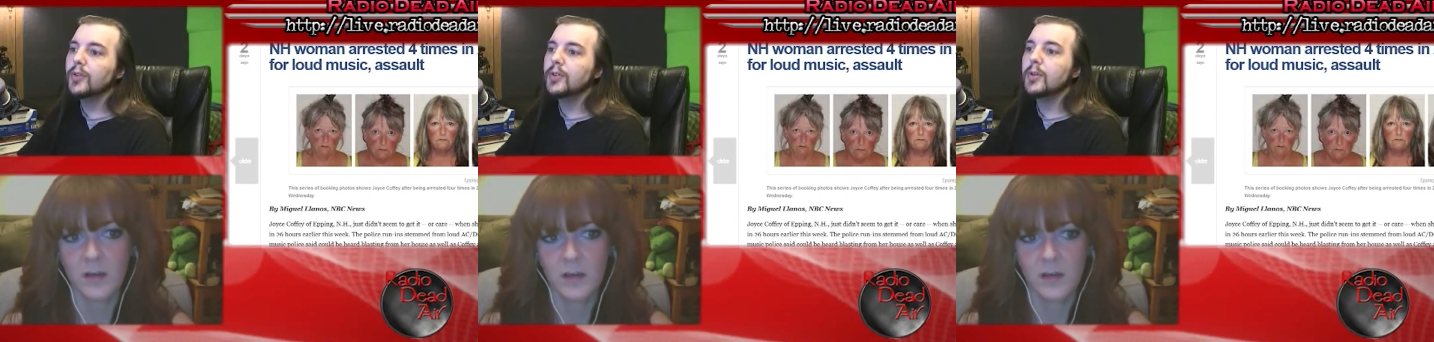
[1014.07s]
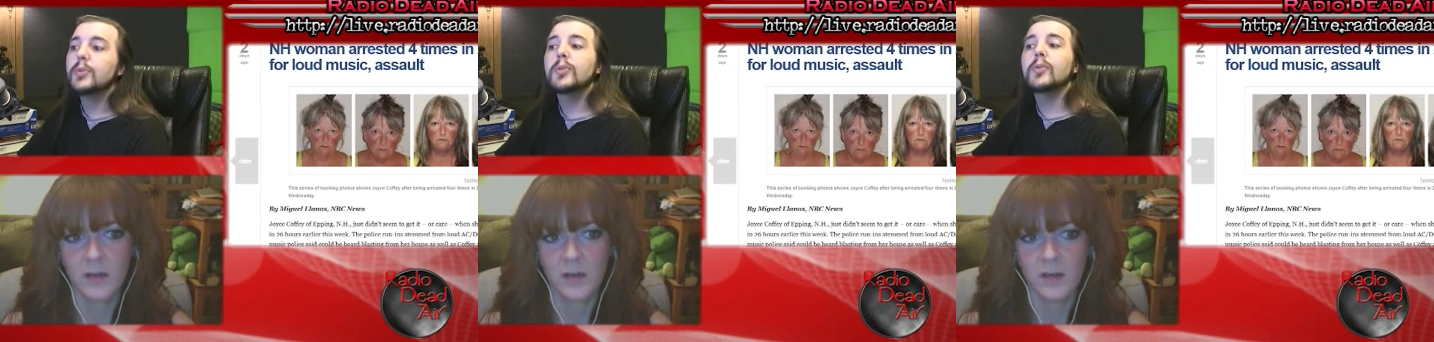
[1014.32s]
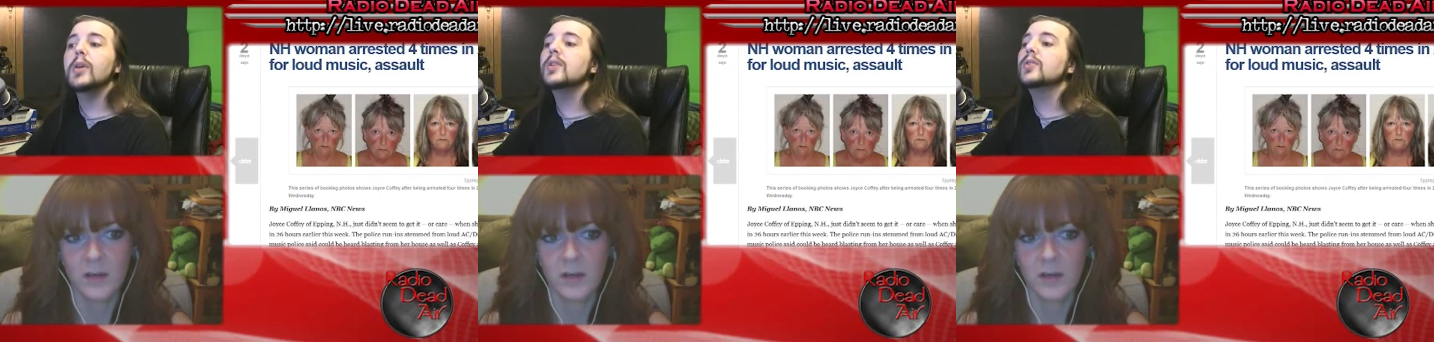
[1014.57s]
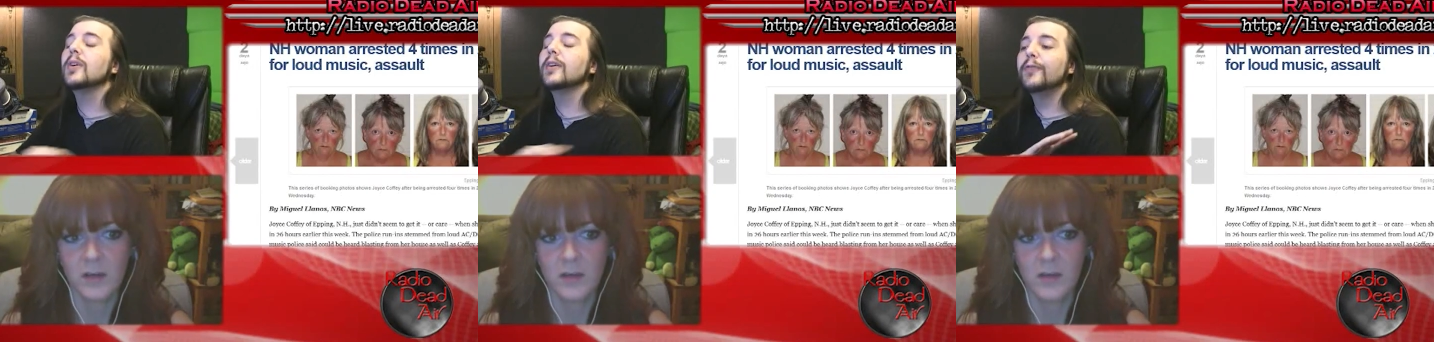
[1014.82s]
Speaker 1: She was
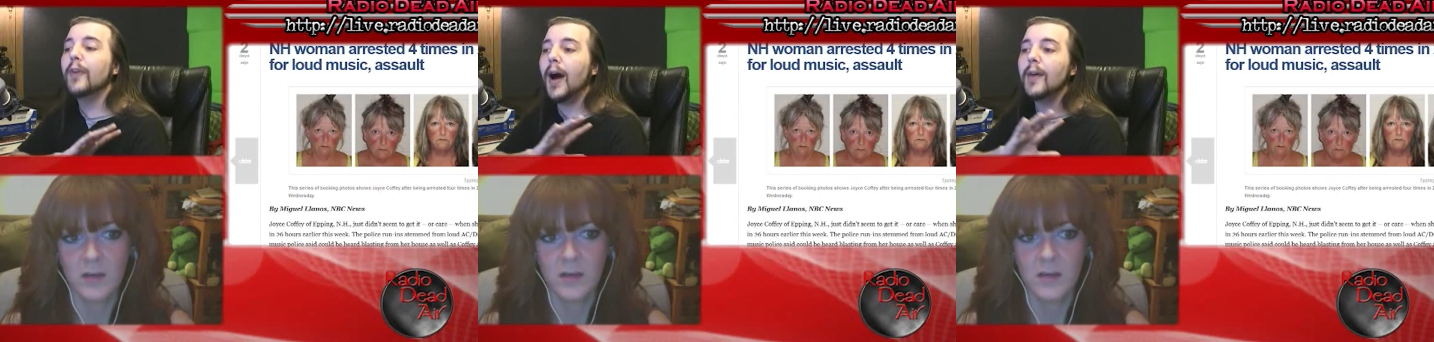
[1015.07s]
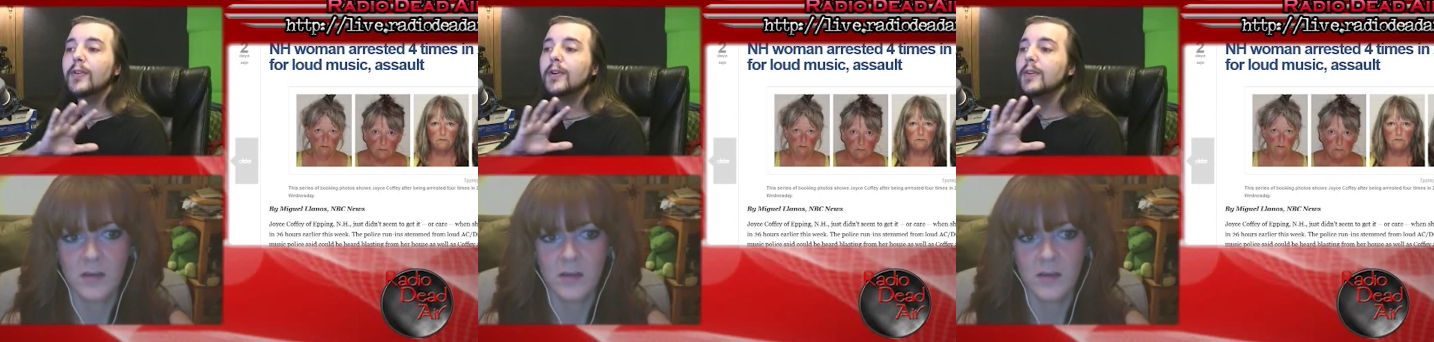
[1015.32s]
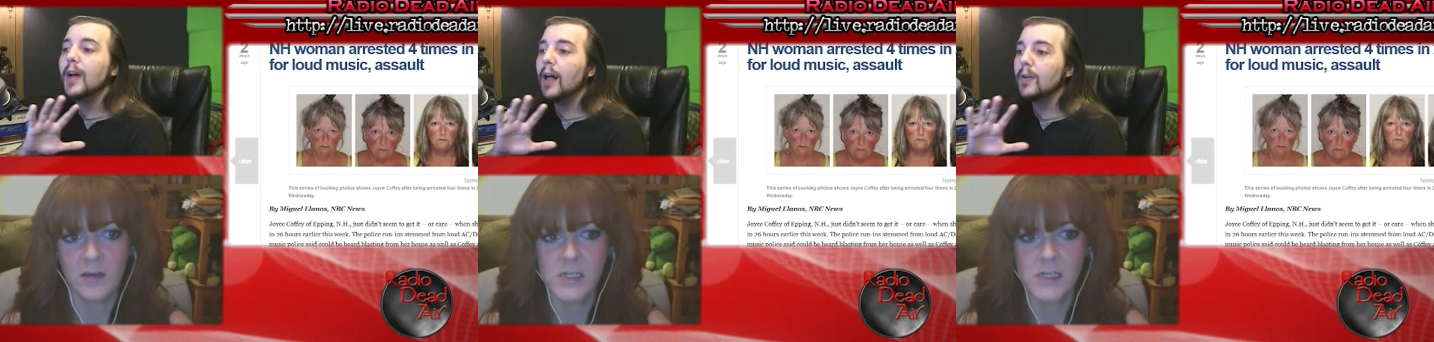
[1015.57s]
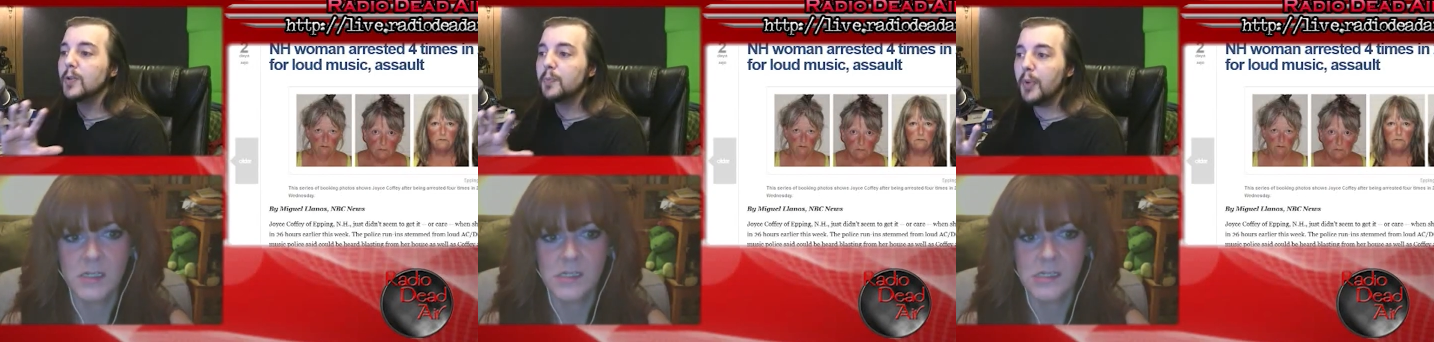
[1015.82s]
released on
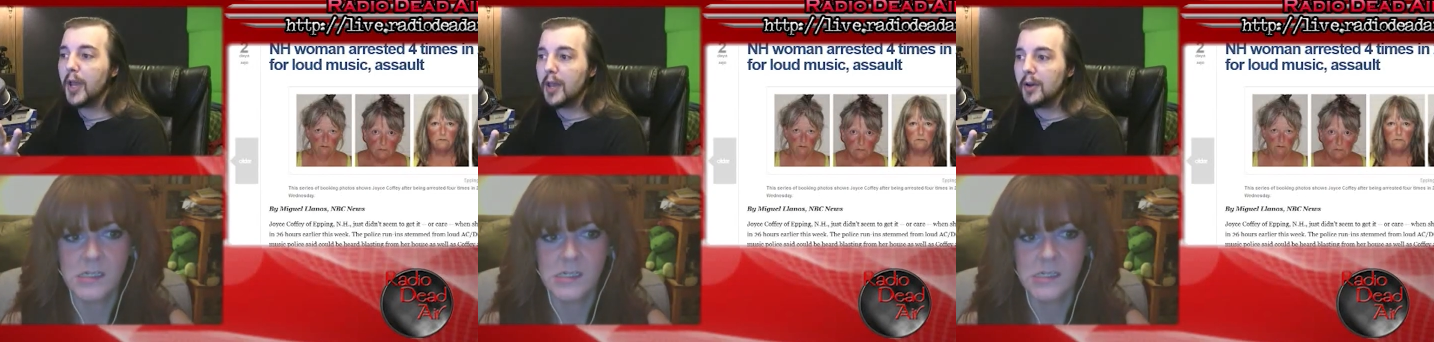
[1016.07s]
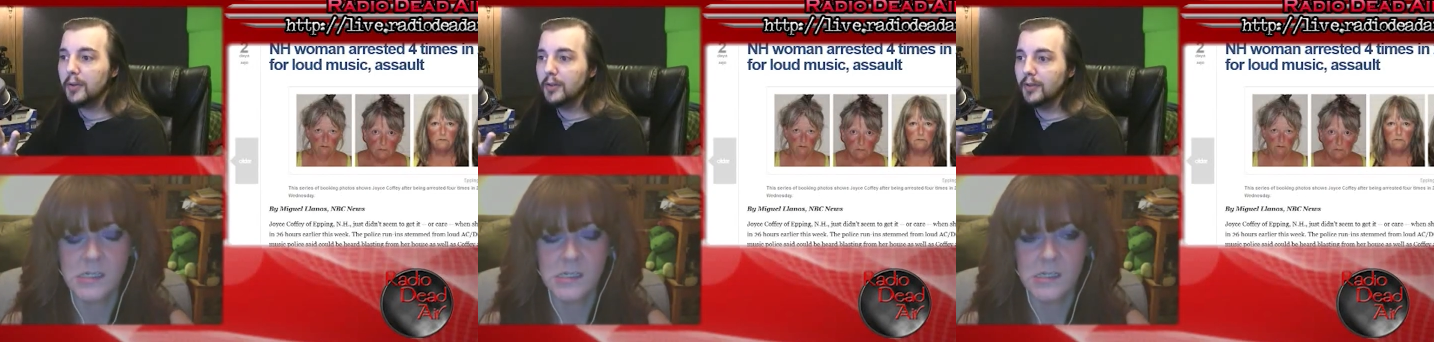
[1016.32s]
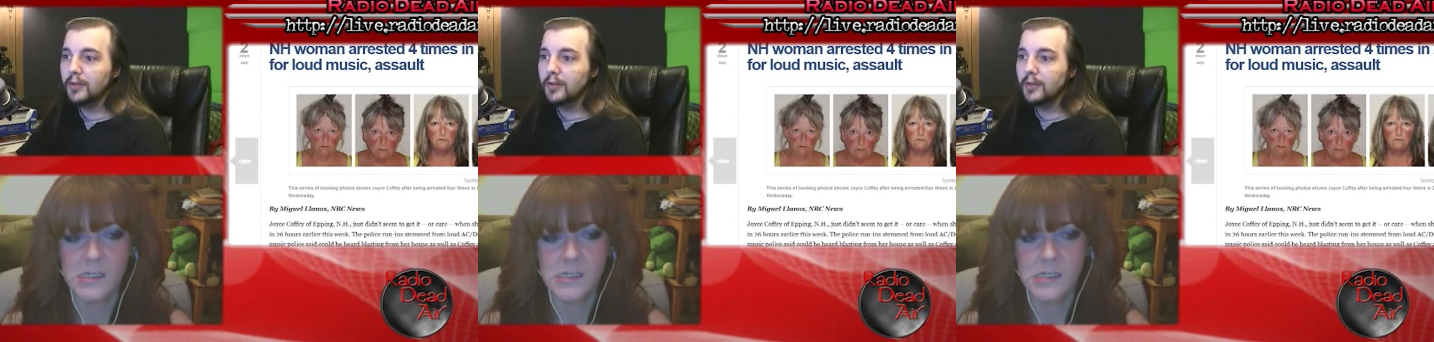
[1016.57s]
$500 bail,